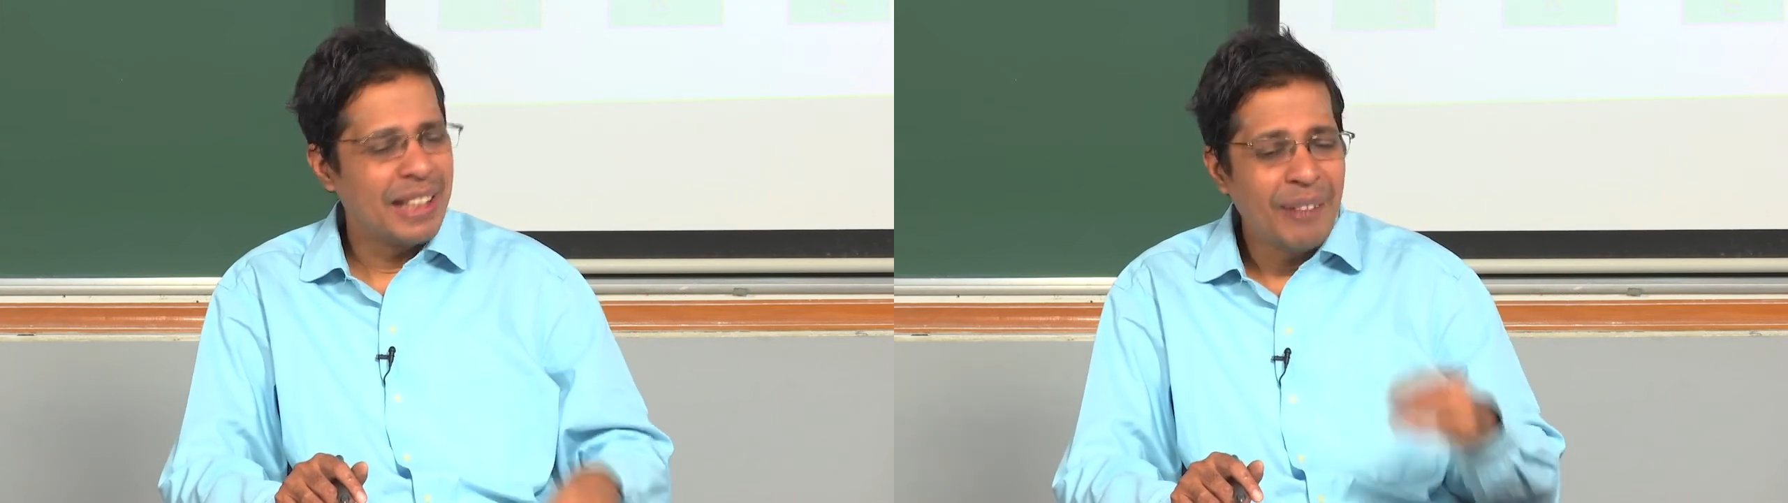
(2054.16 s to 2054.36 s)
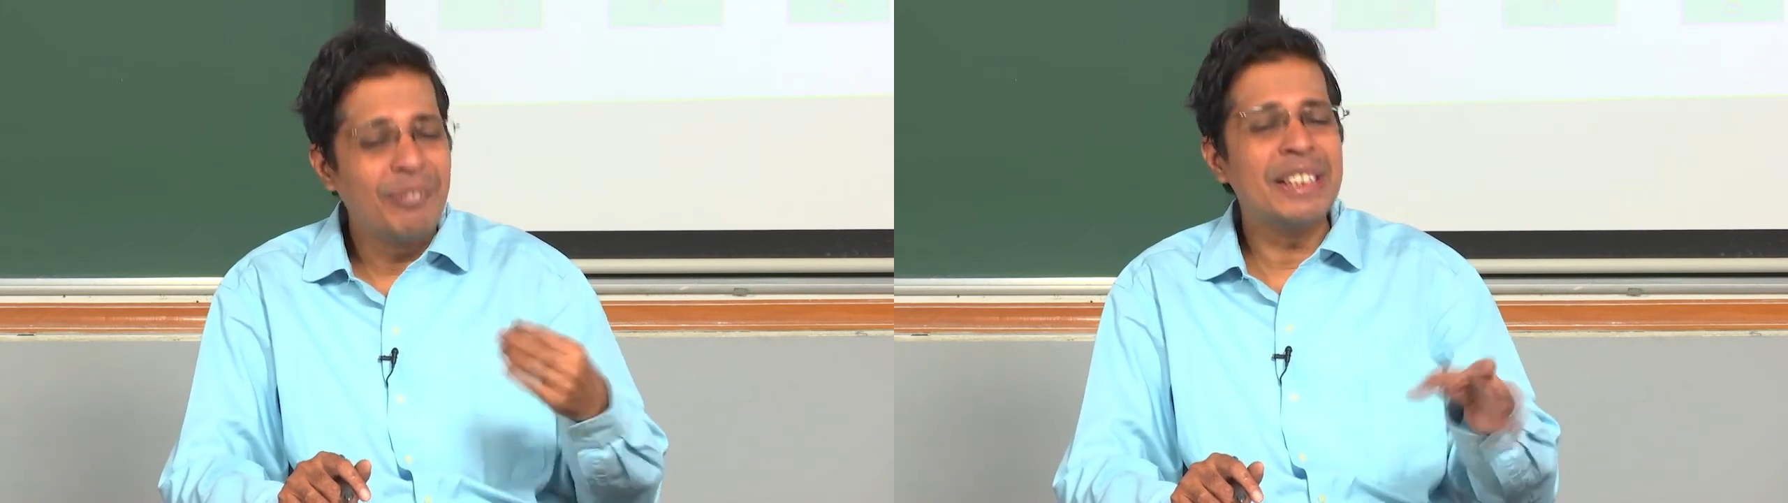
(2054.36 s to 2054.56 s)

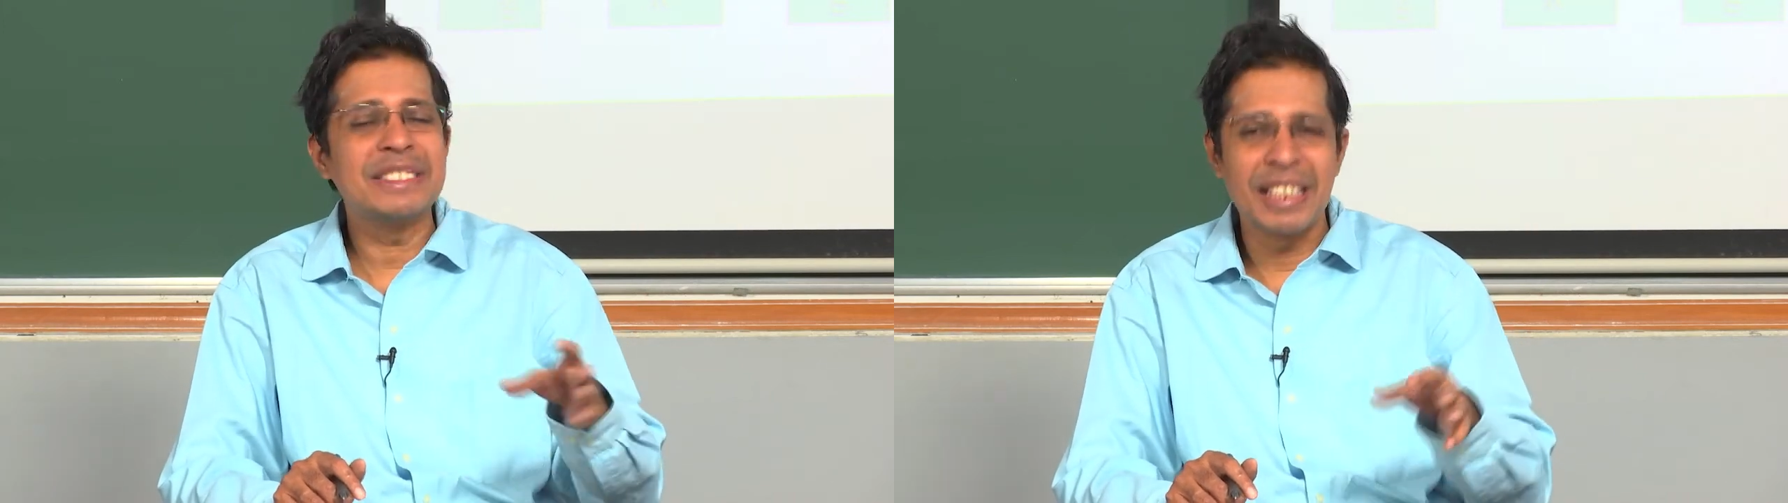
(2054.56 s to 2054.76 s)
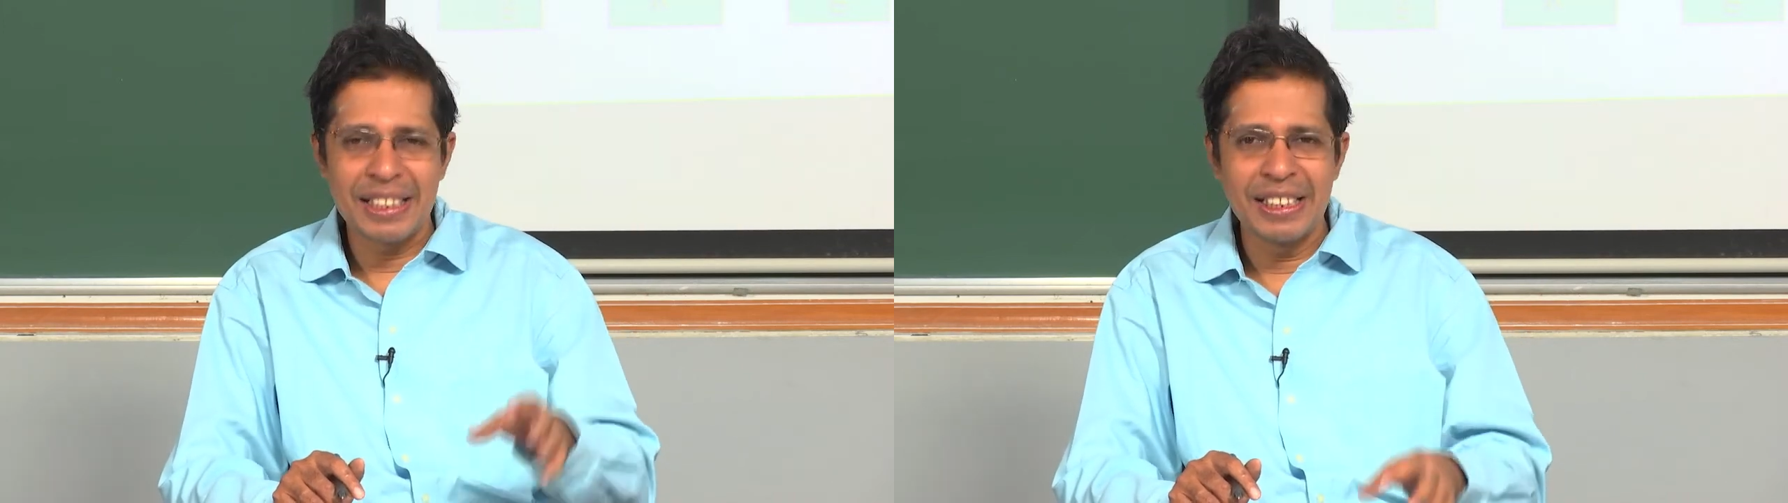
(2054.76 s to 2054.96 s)
every
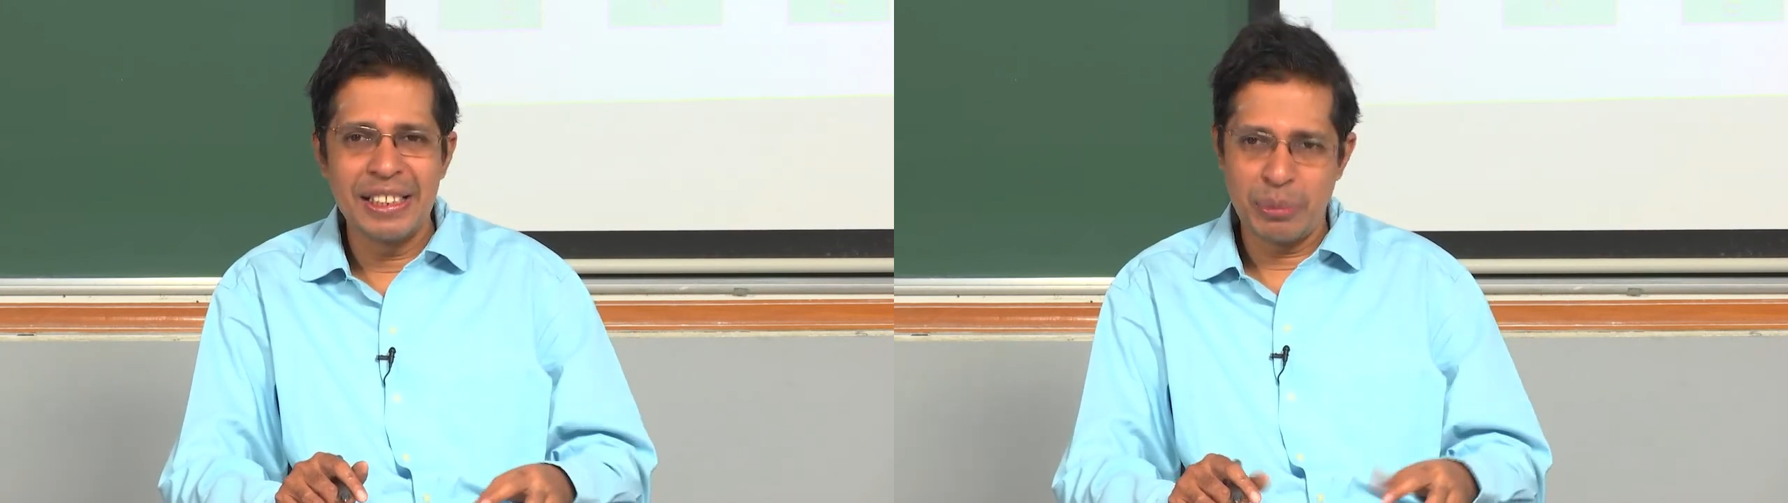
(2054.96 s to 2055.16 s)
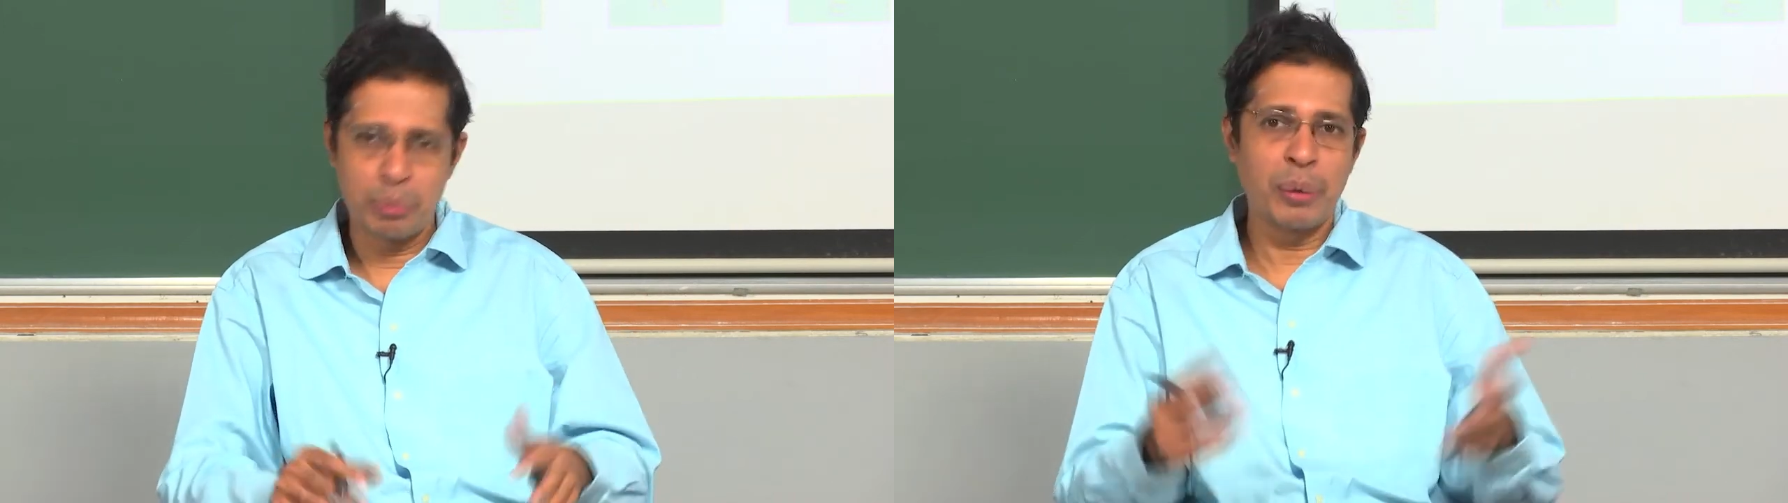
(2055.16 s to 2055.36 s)

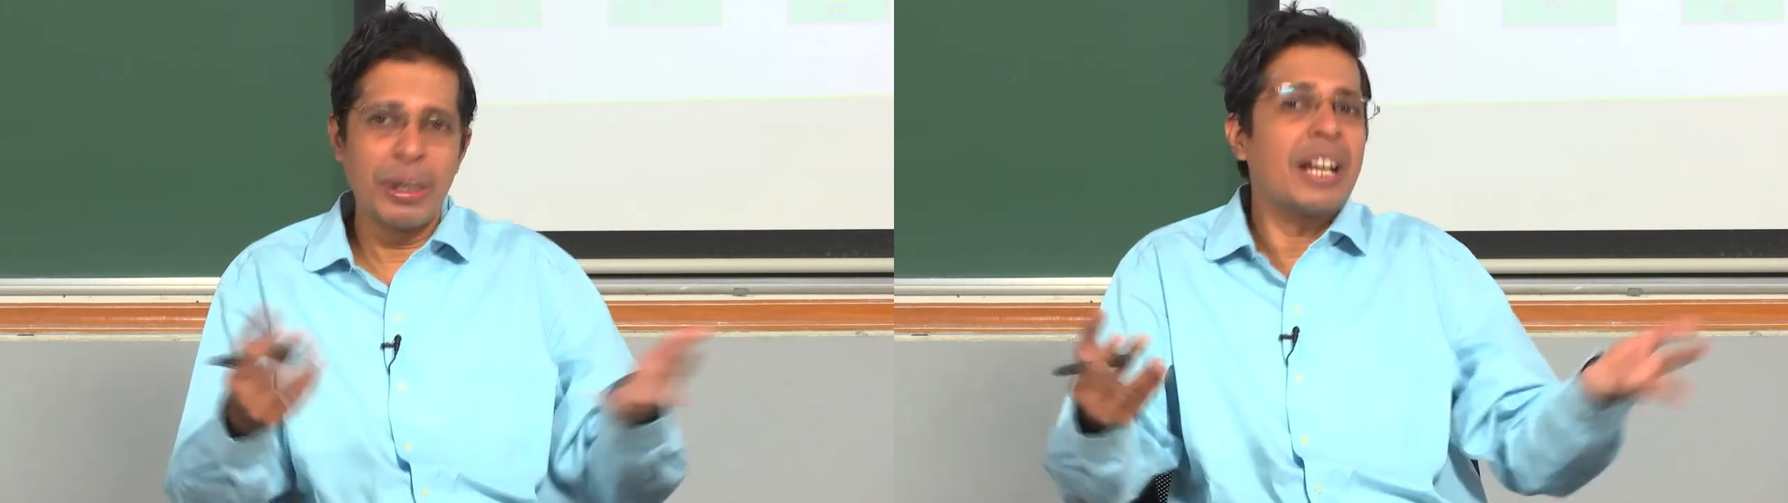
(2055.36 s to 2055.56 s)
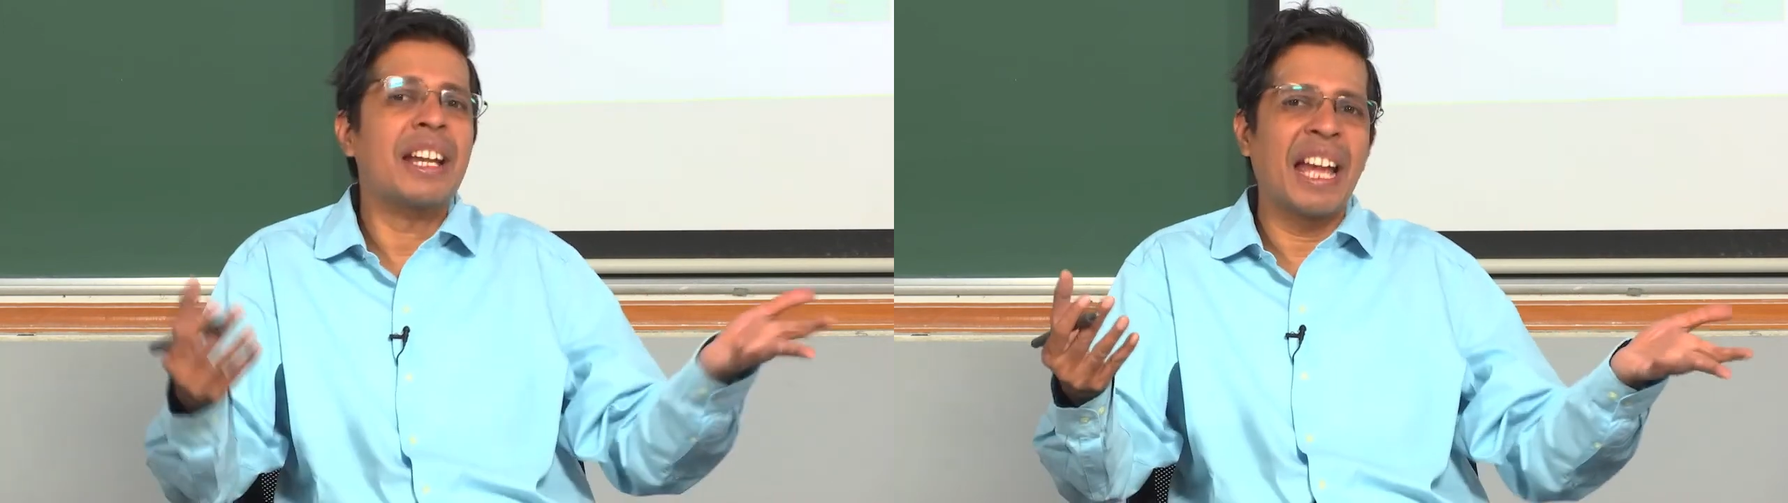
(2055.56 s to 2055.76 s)
cycle provided